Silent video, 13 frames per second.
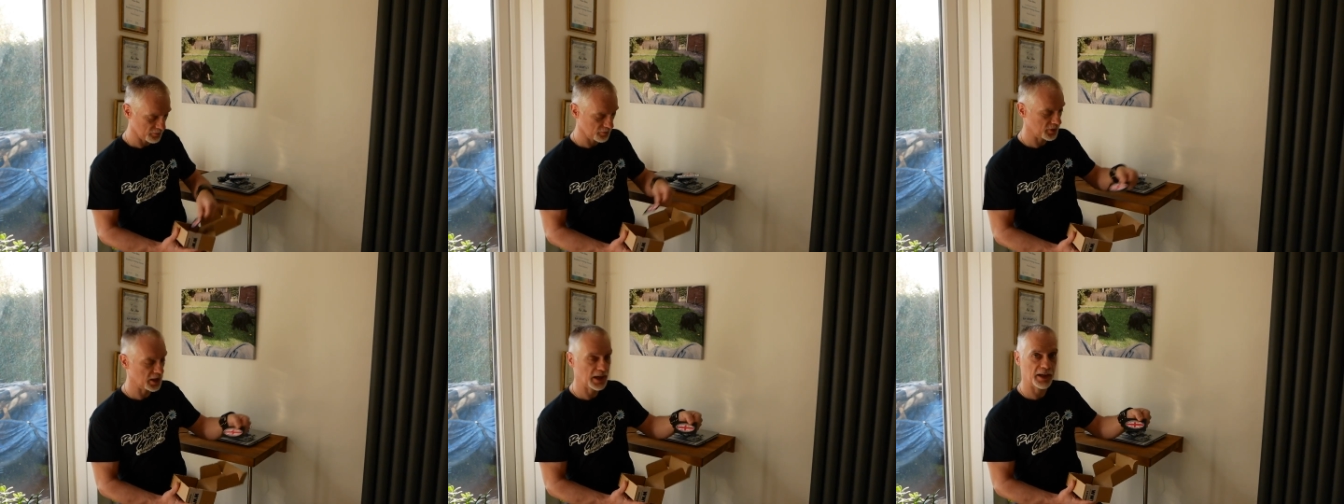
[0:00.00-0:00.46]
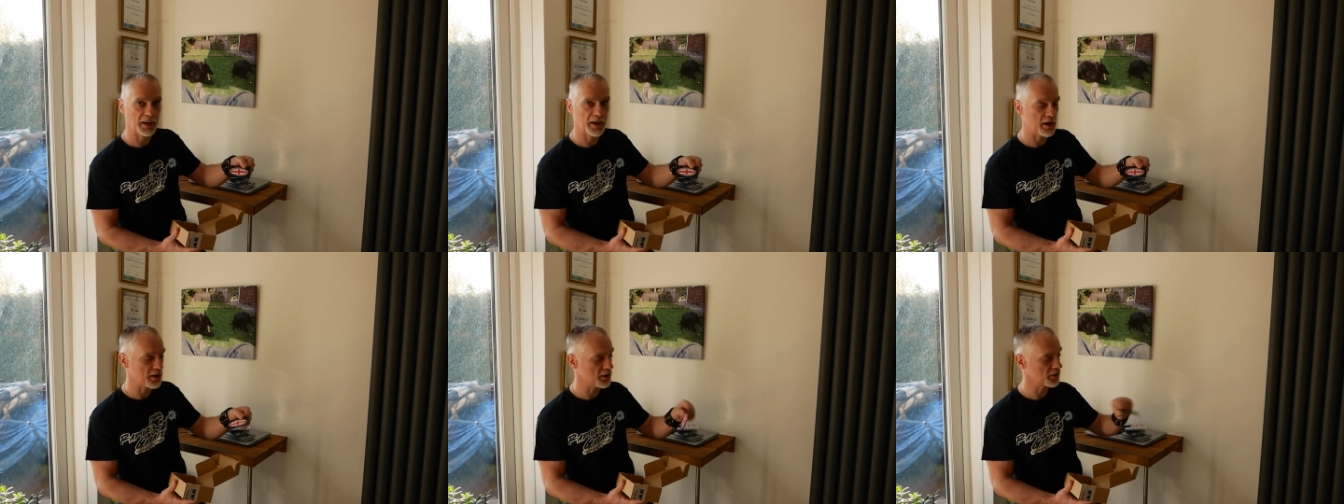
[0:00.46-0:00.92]
You get a
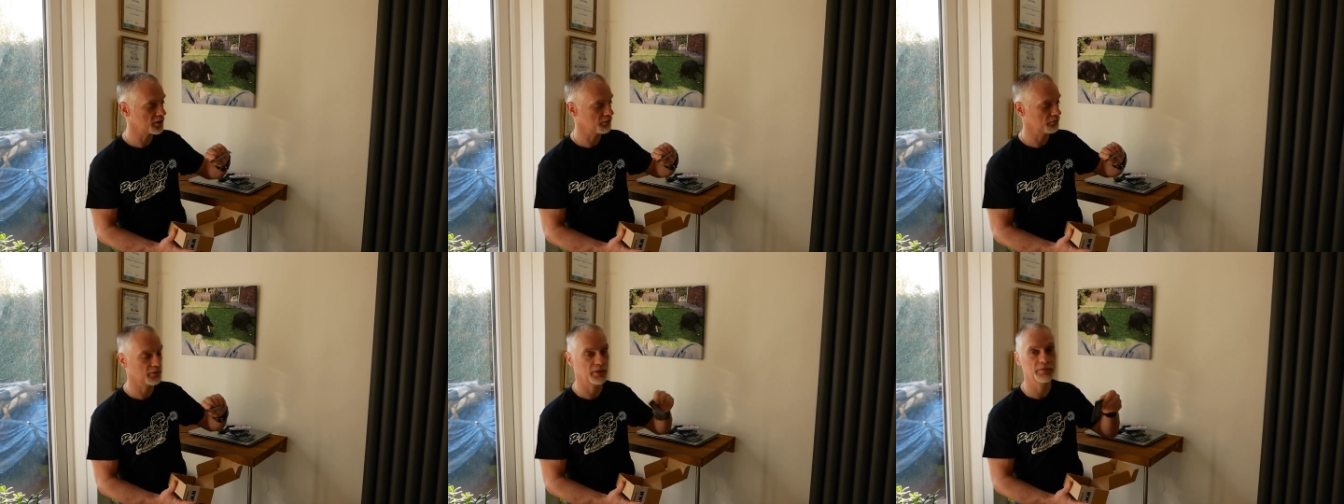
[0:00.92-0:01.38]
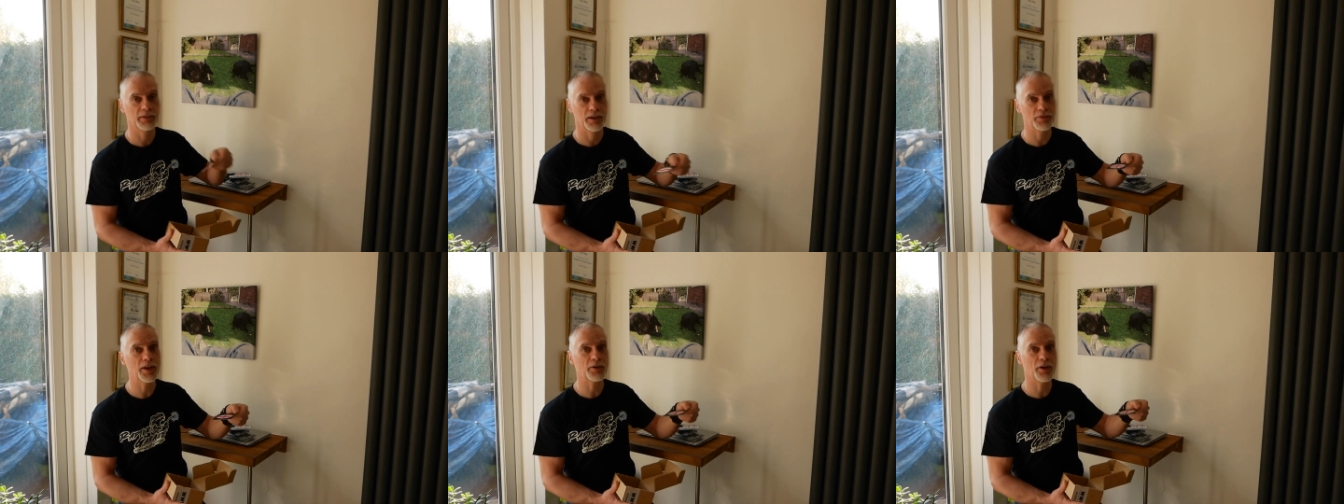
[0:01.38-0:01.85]
card.
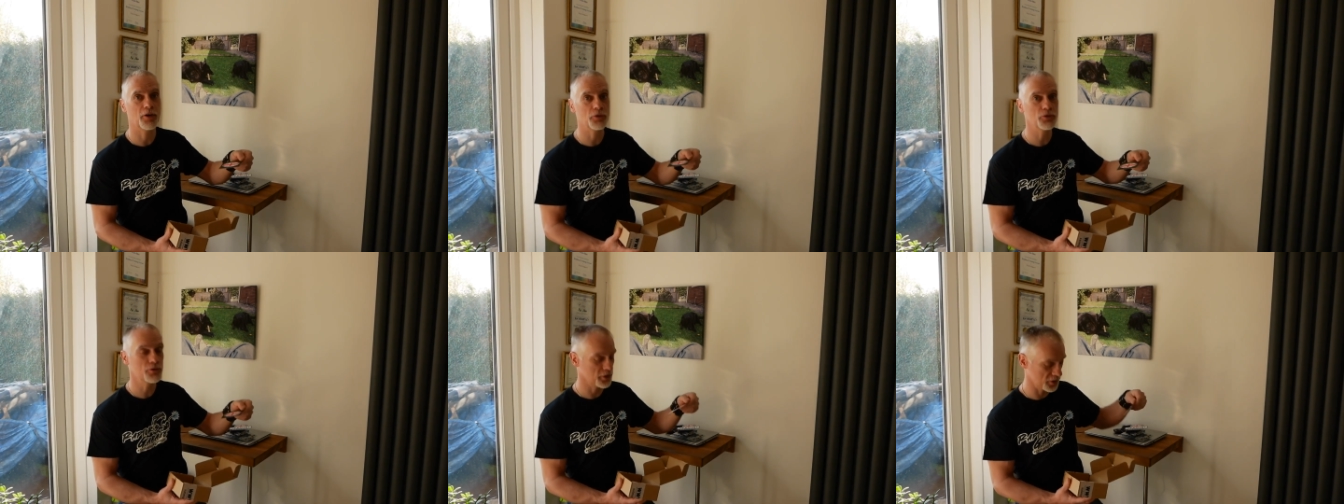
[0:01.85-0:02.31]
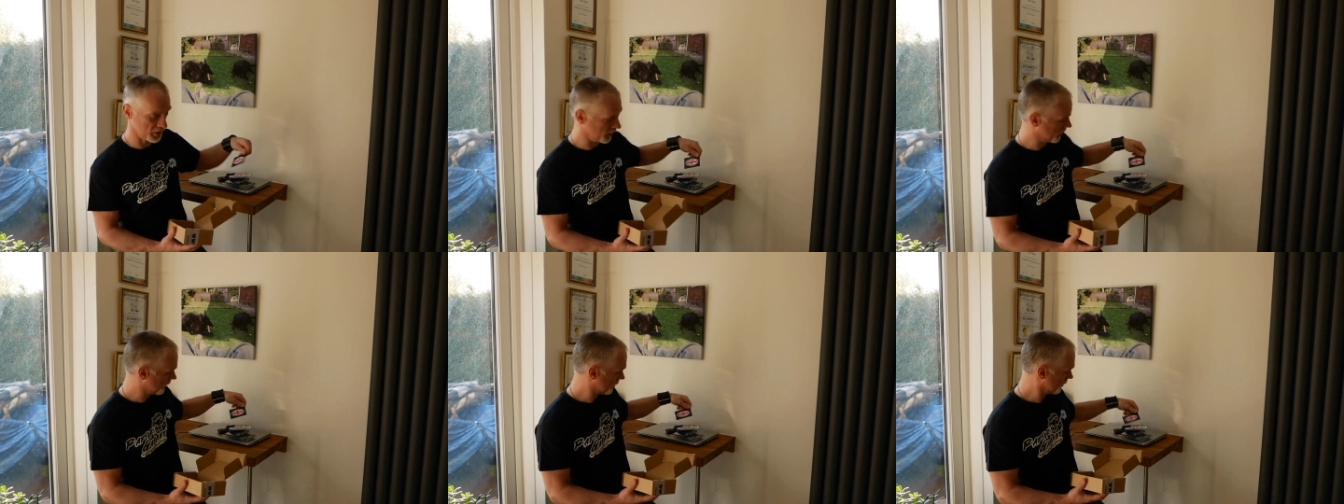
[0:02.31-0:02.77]
I've now got hundreds of
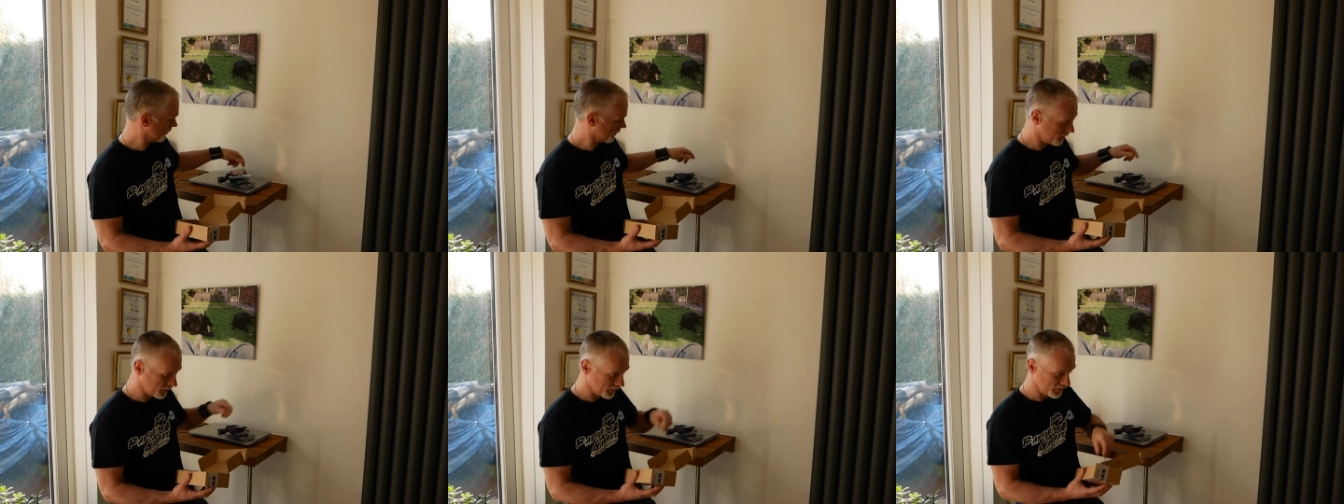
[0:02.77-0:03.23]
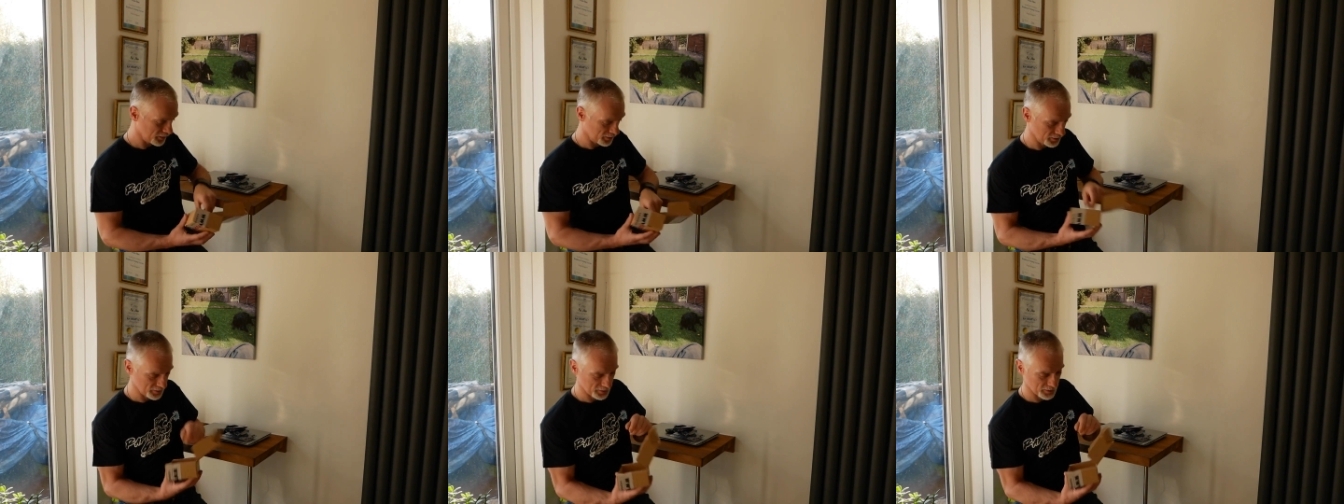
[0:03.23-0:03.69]
these.
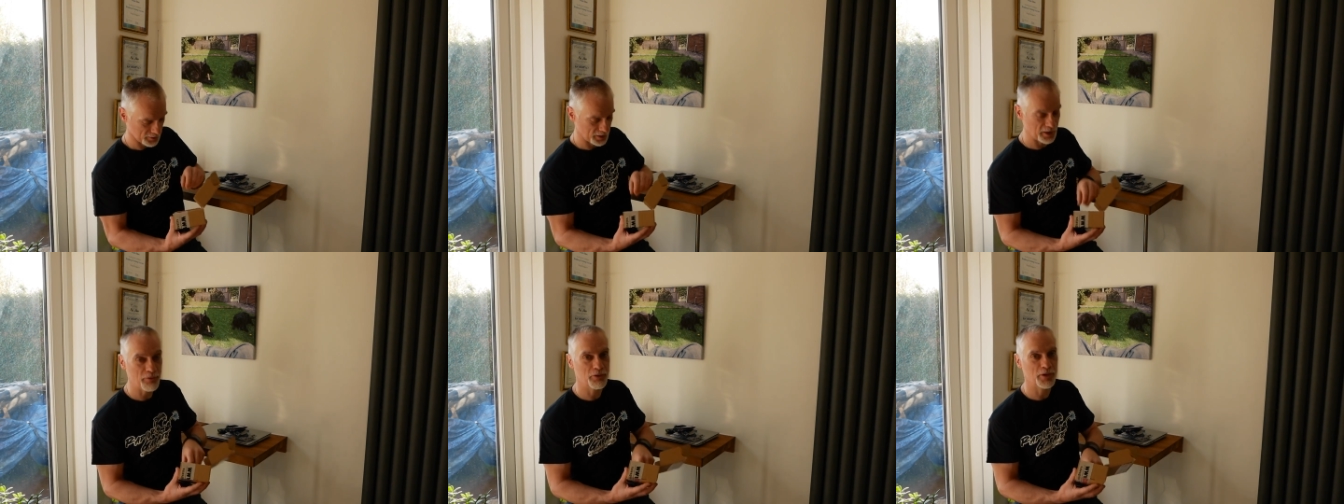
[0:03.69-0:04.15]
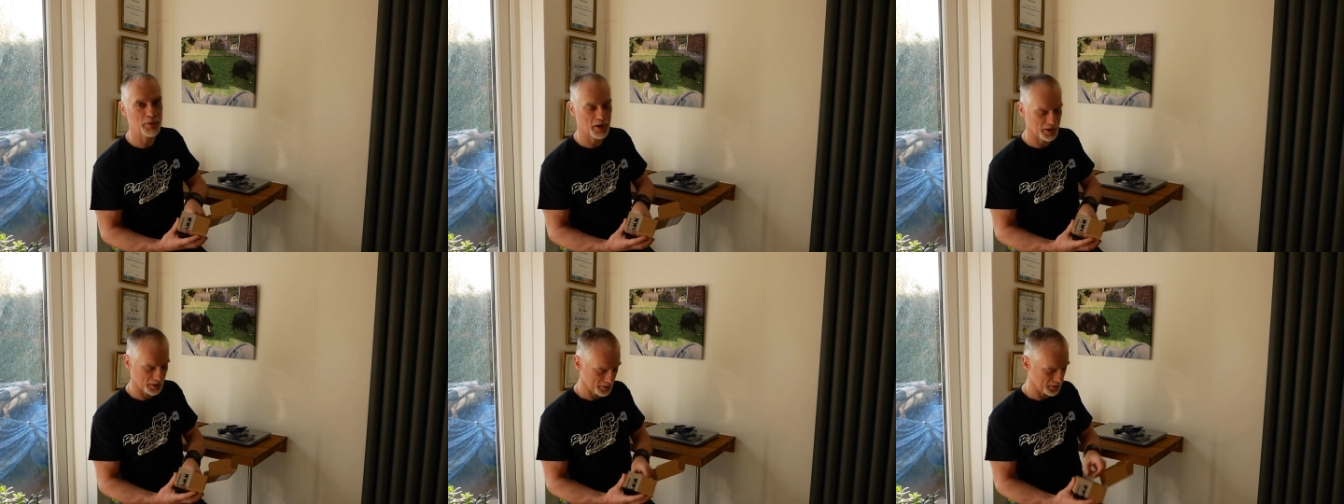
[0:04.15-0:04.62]
They're
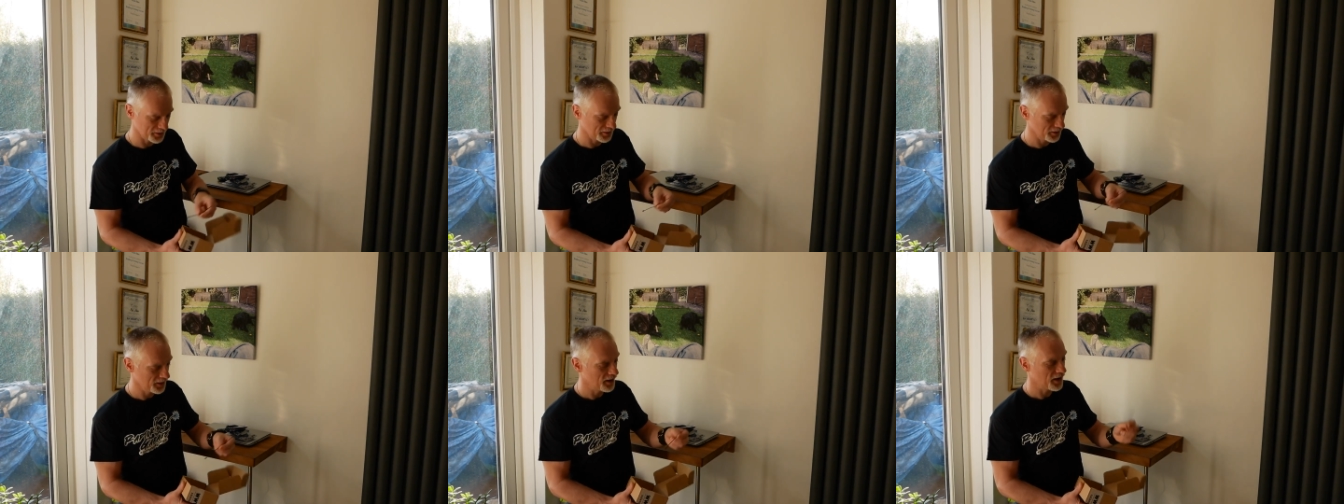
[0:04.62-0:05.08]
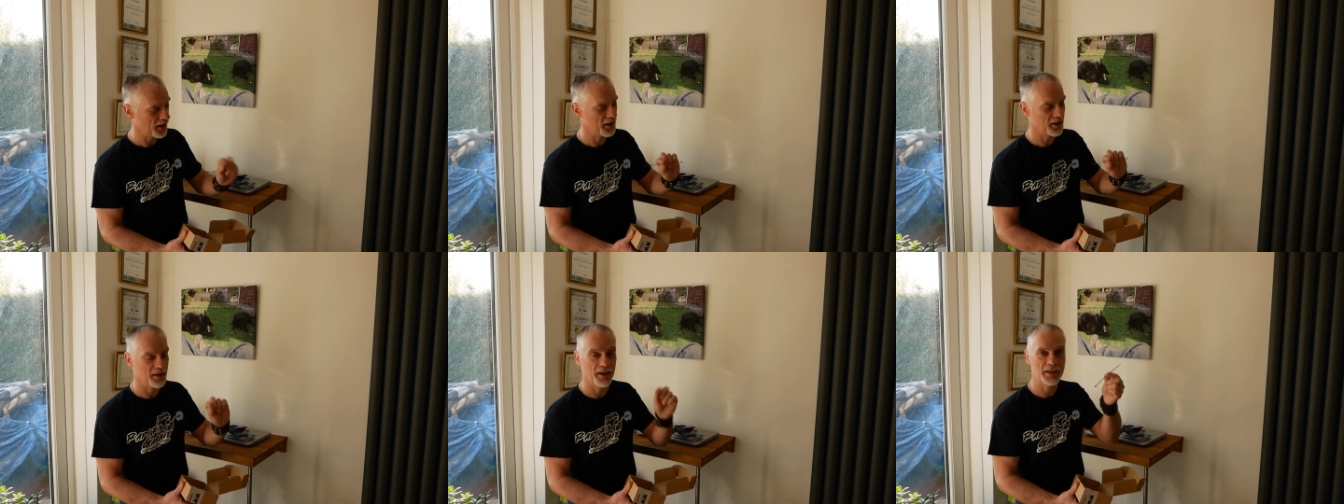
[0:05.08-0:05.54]
everywhere.
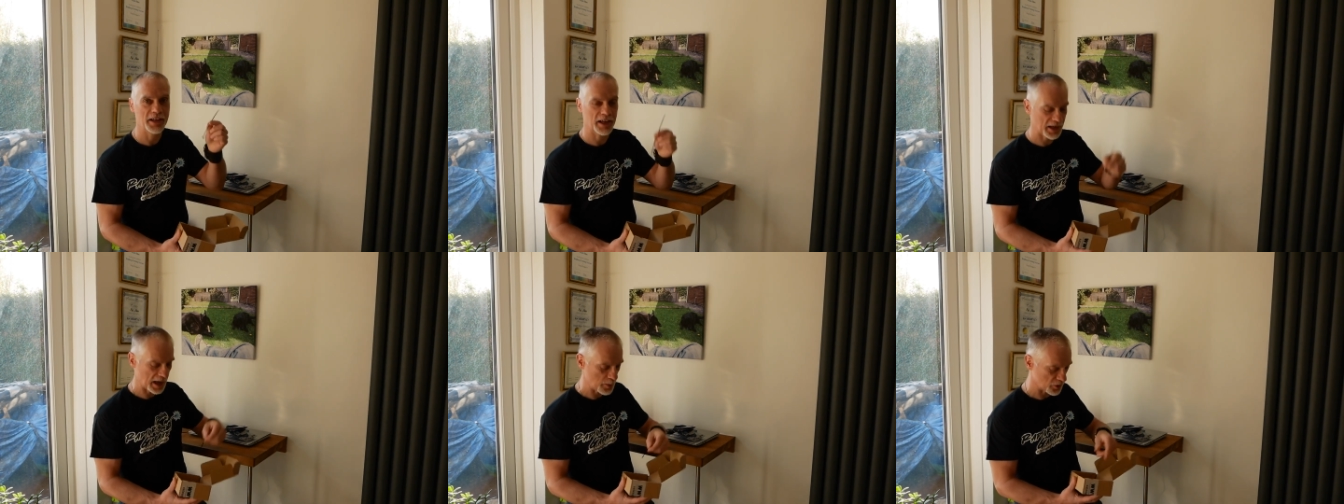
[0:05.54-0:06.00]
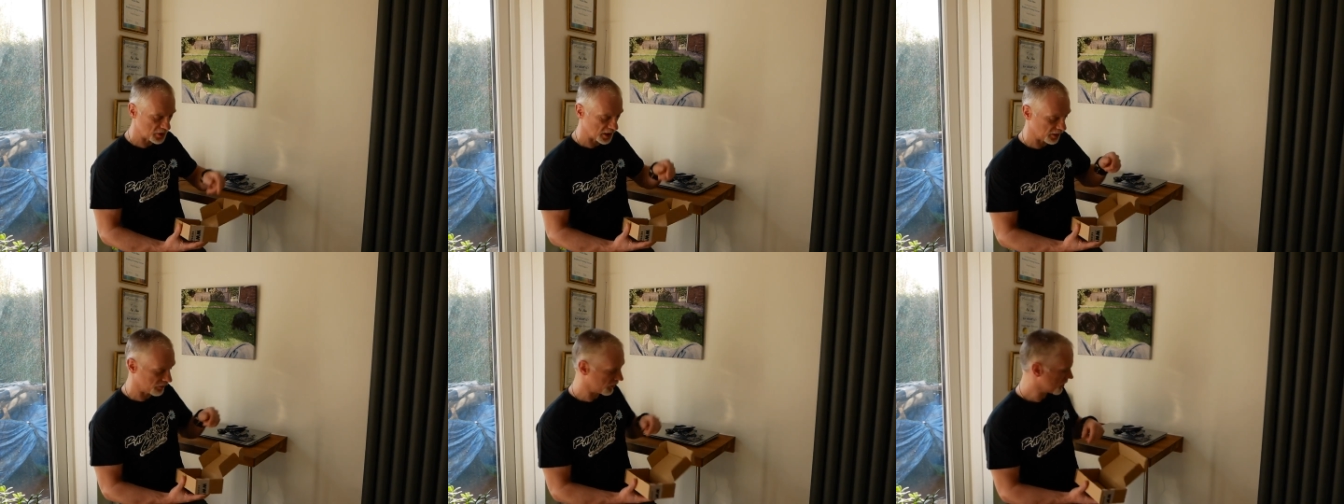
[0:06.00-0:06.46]
Uh, and you get a cable tie for